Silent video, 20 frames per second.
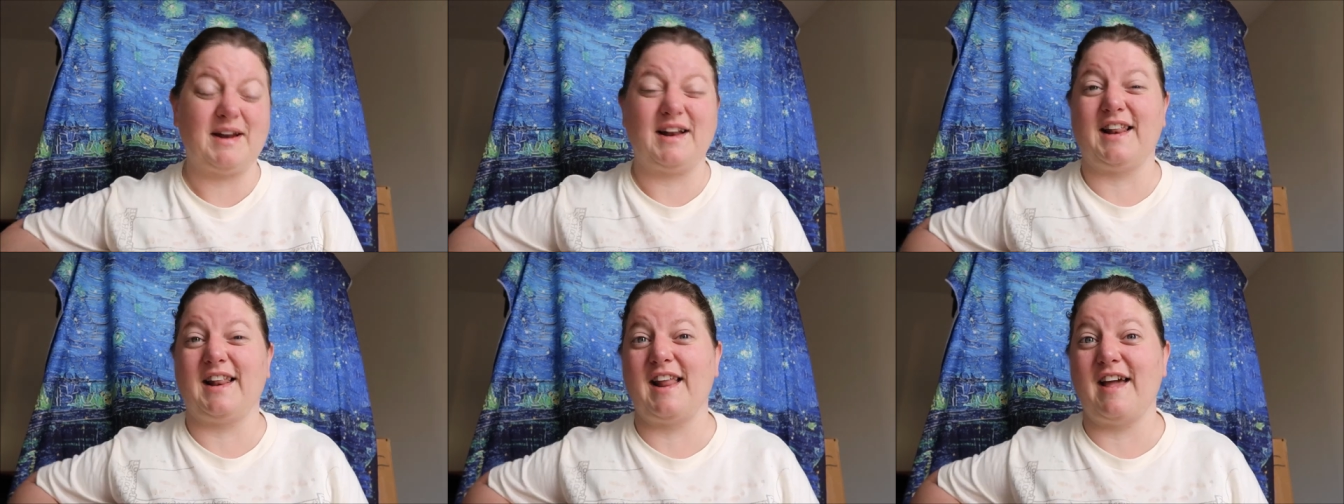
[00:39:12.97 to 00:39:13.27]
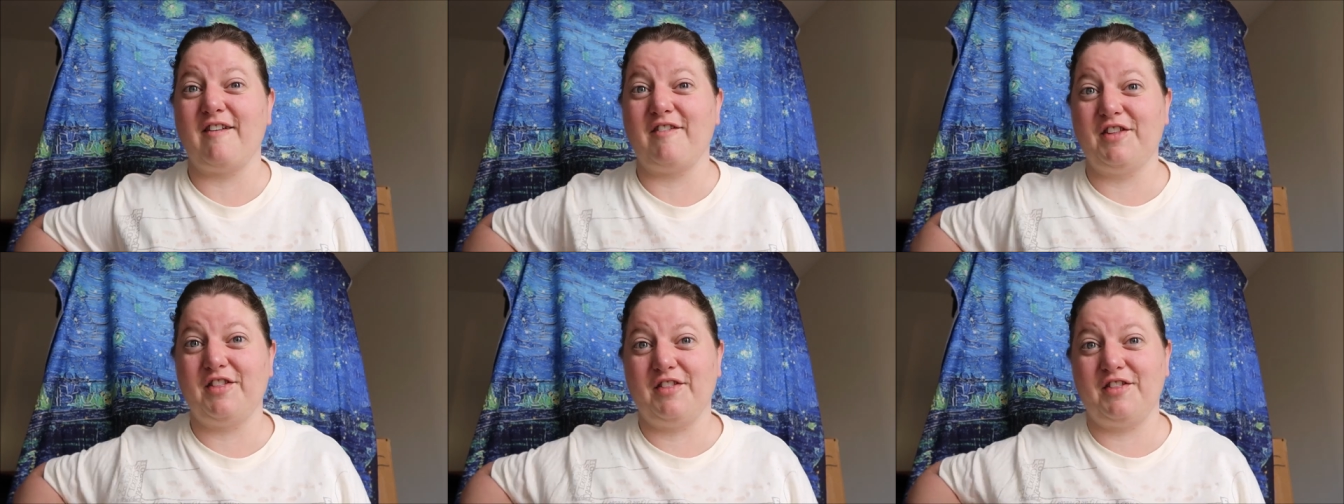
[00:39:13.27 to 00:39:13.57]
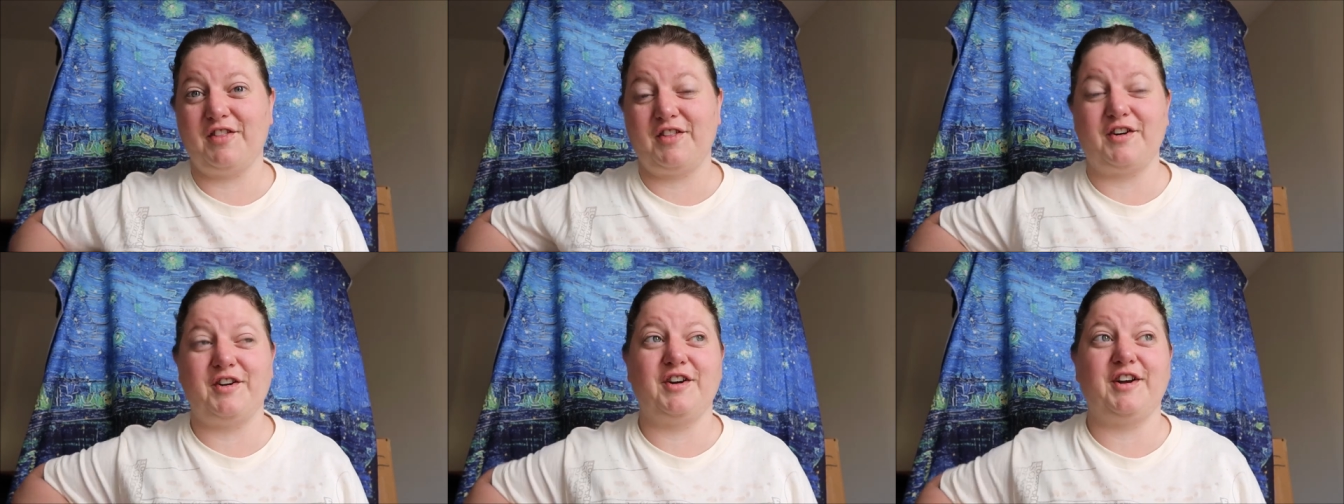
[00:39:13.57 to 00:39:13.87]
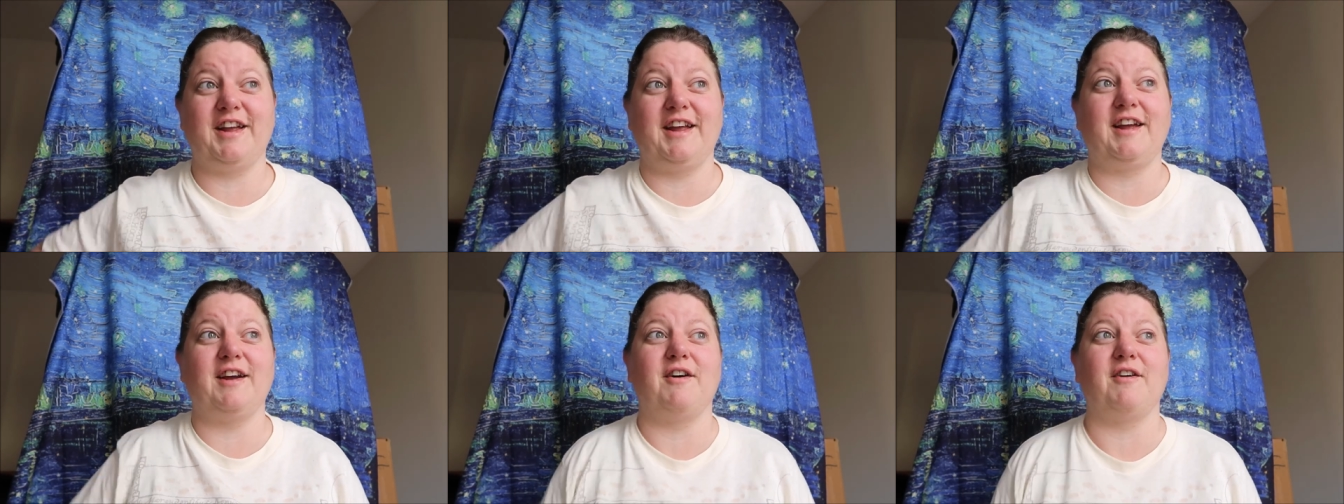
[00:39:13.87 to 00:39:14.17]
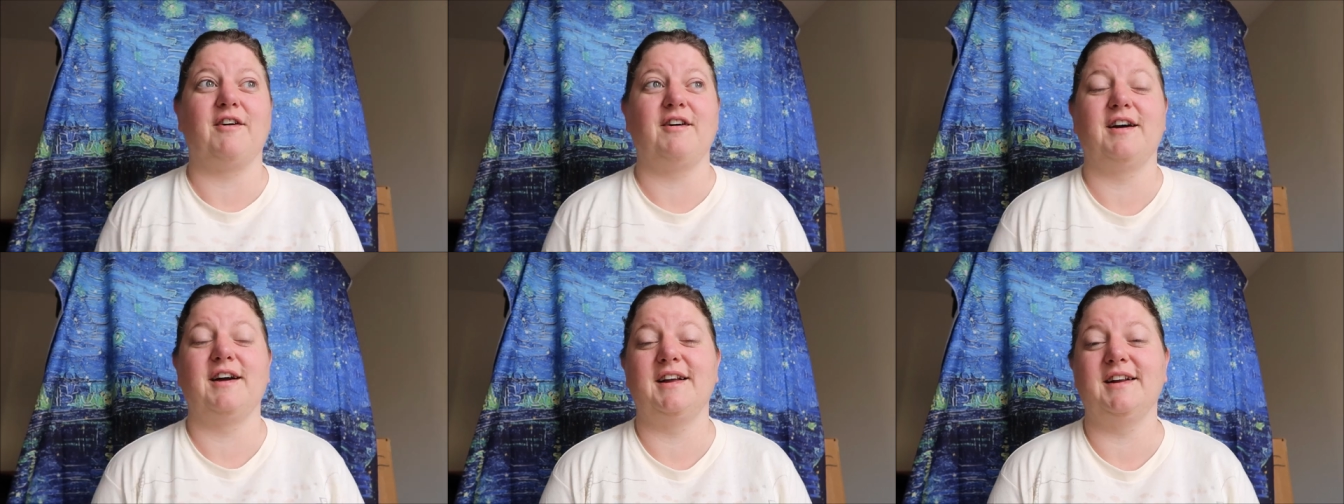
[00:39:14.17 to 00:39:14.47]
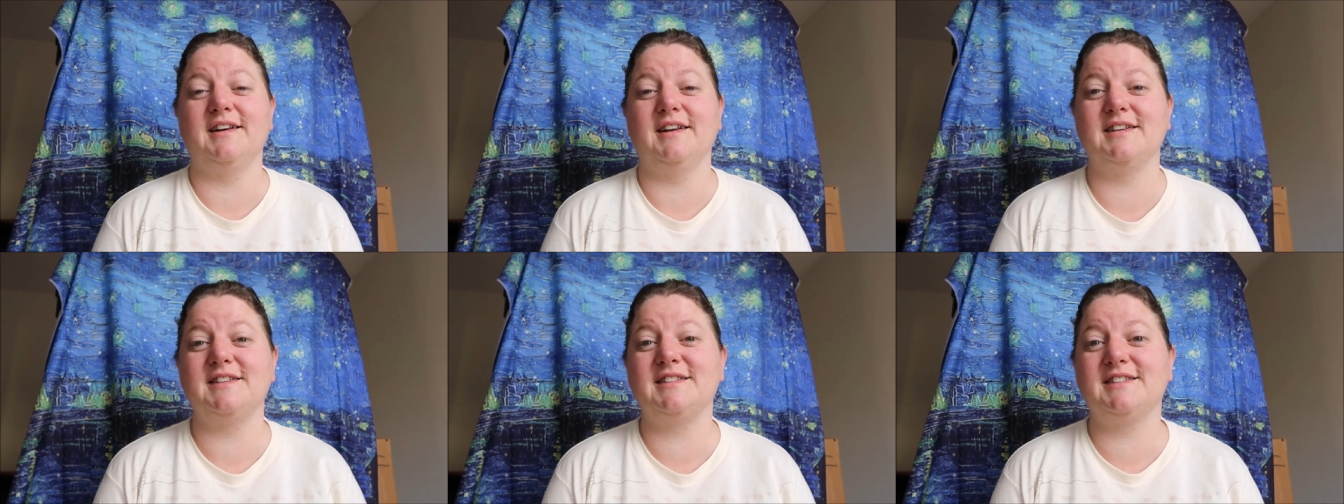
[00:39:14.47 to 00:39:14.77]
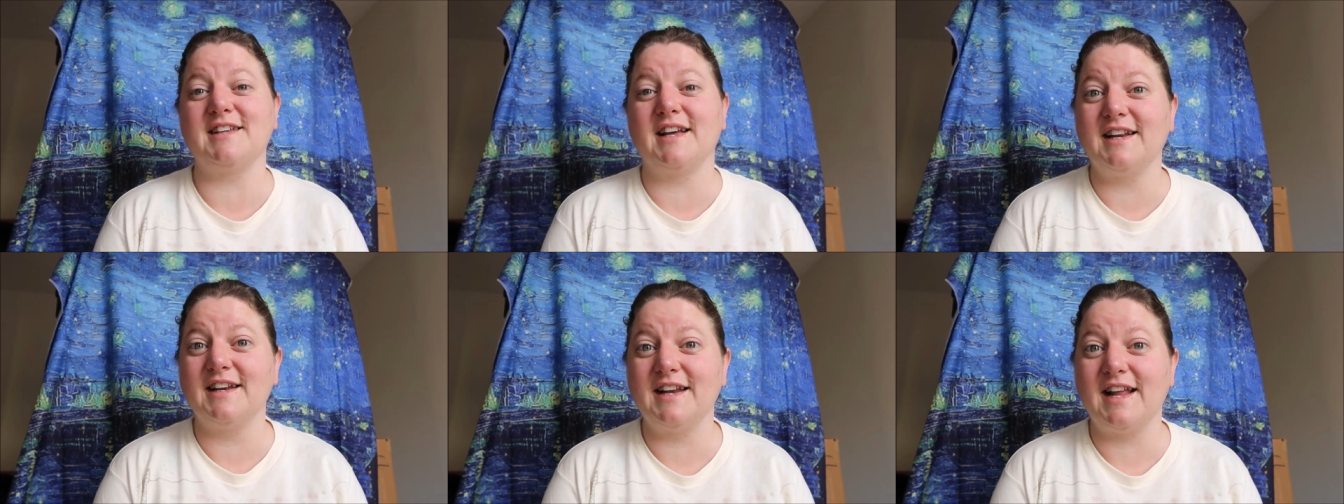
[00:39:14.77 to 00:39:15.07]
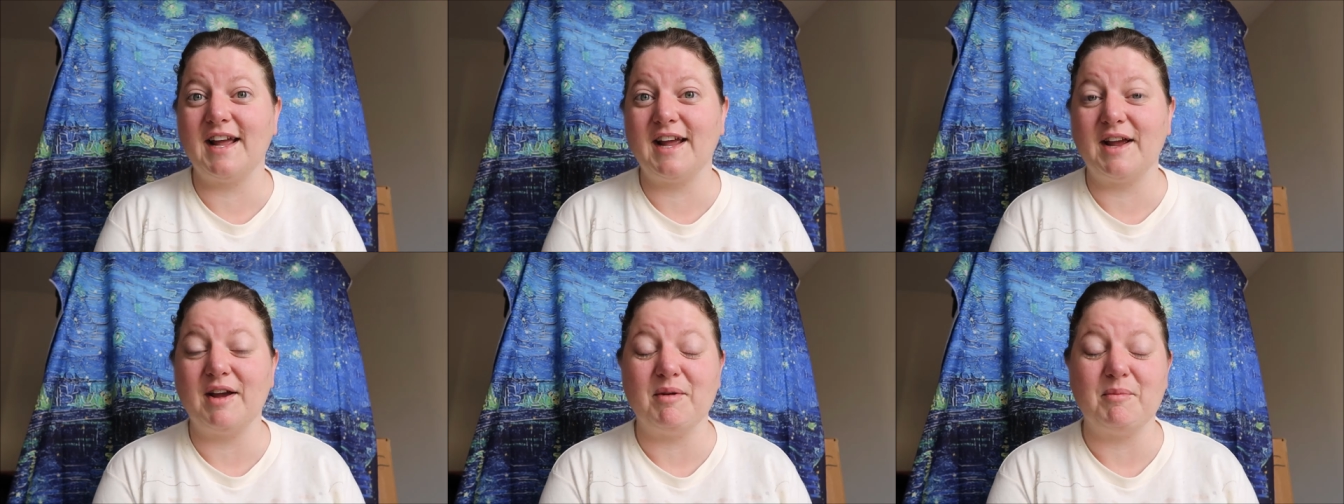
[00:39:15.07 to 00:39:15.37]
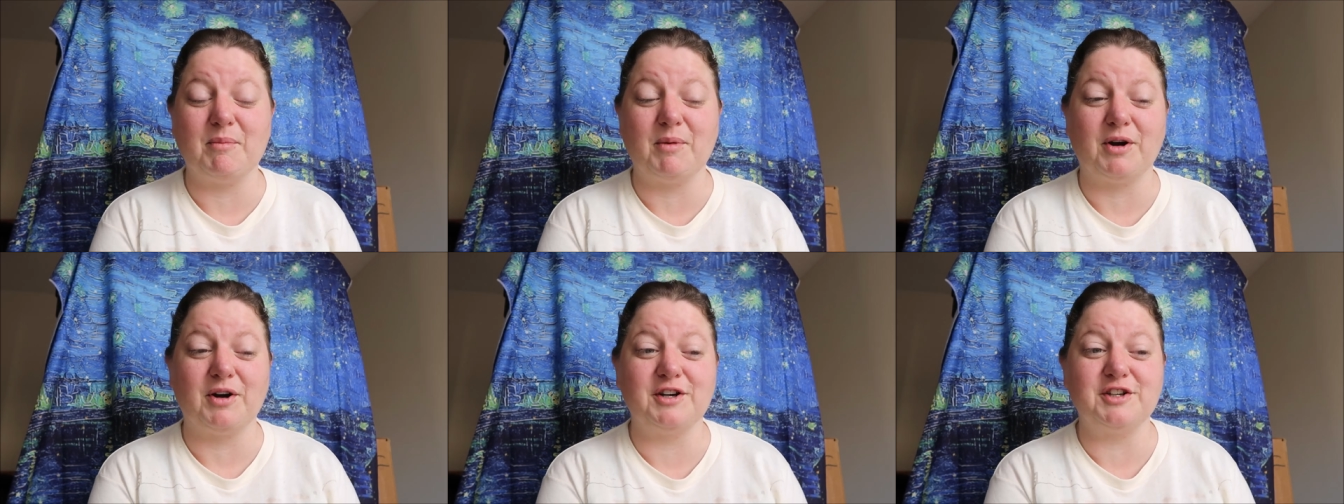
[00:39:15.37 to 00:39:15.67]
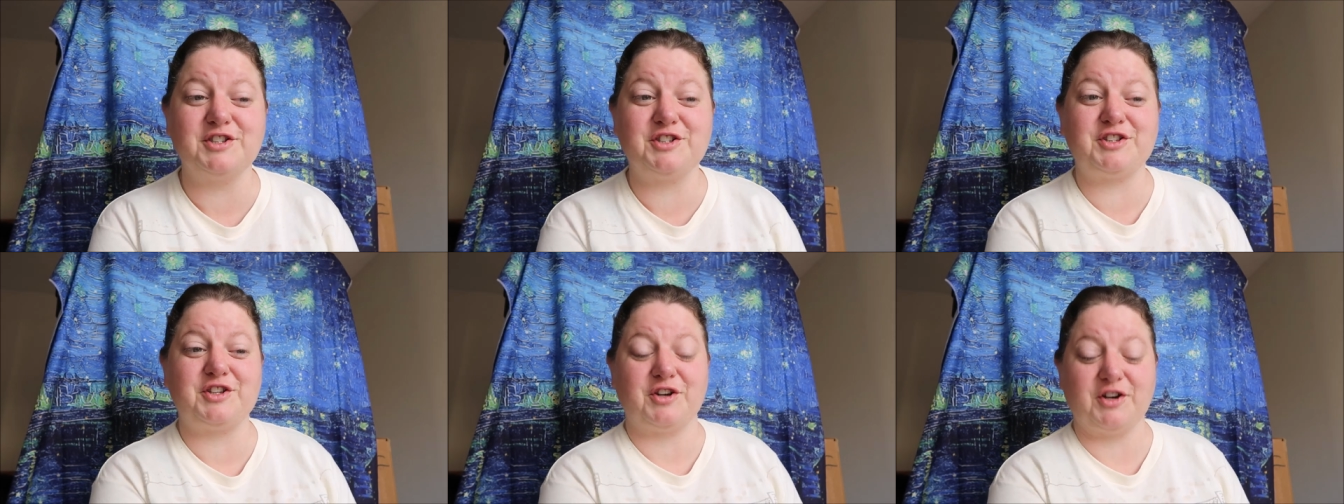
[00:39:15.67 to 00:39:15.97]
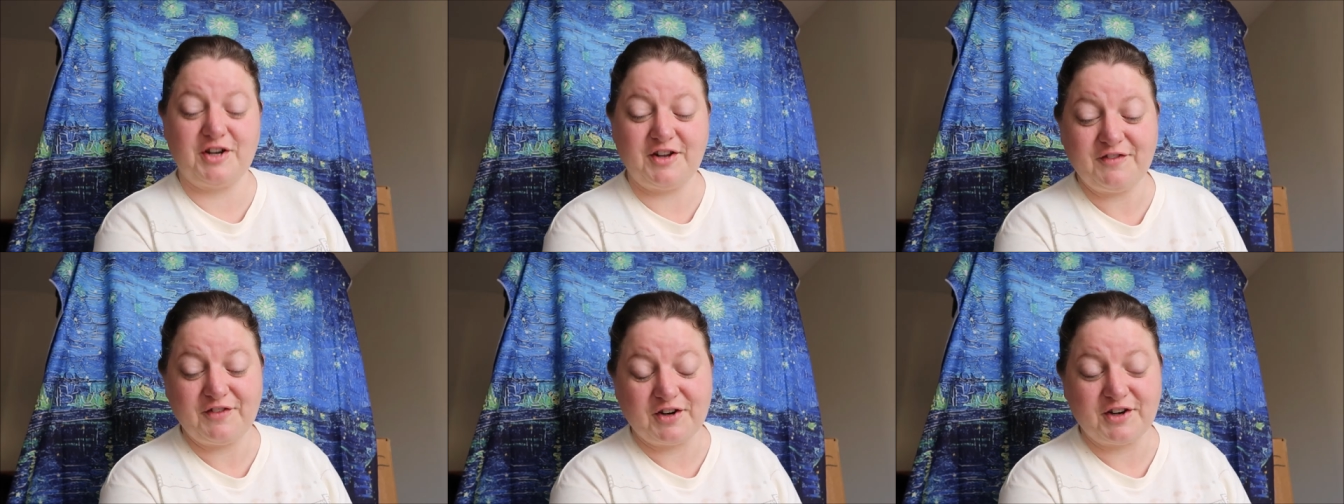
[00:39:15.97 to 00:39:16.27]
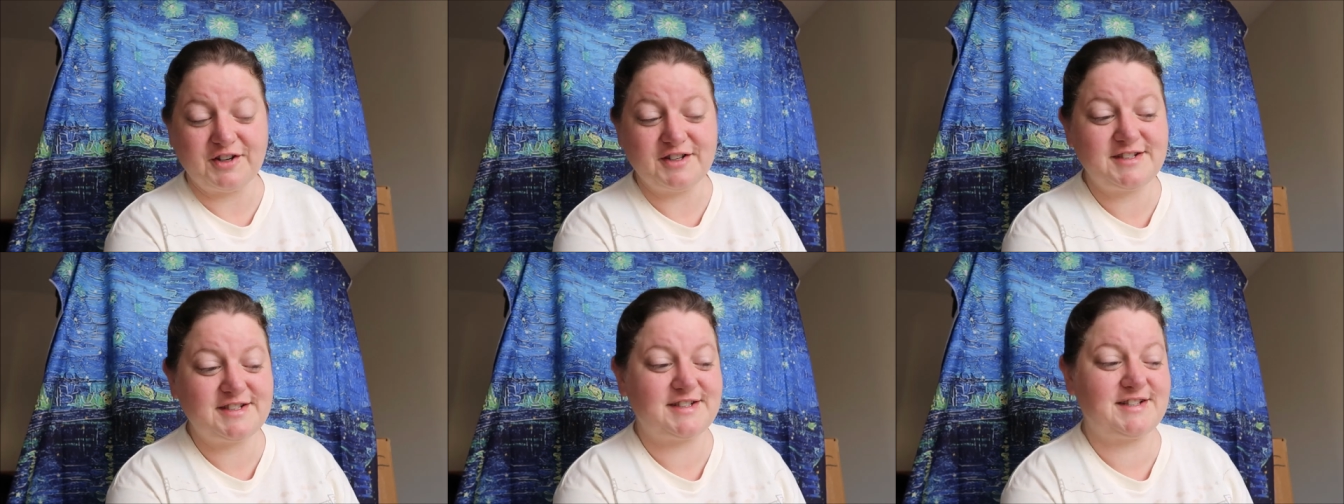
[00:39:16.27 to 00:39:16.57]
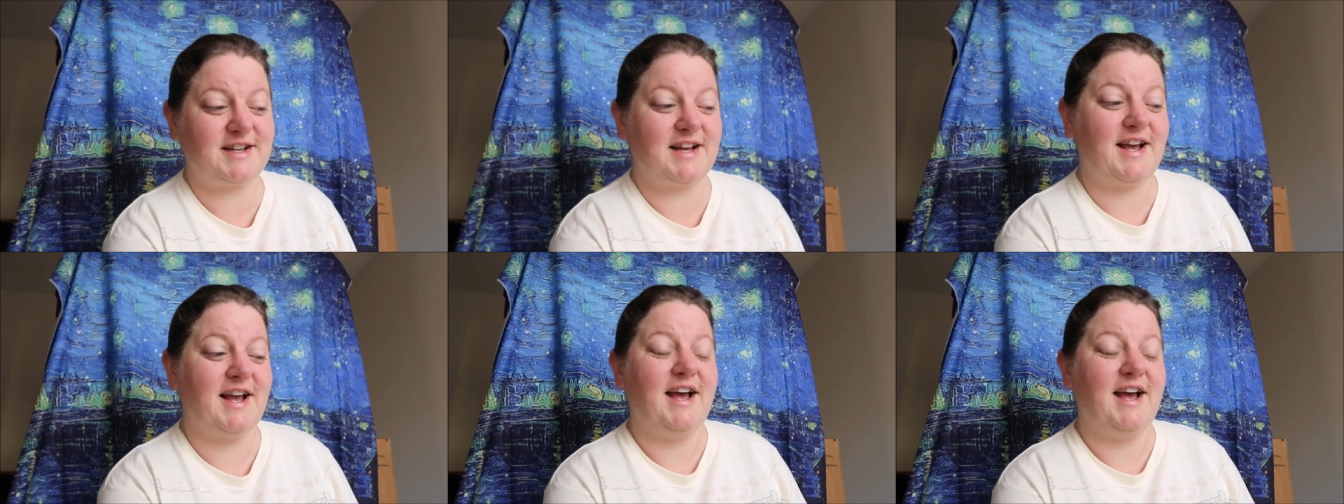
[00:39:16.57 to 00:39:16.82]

11.30 on Sunday, March 31st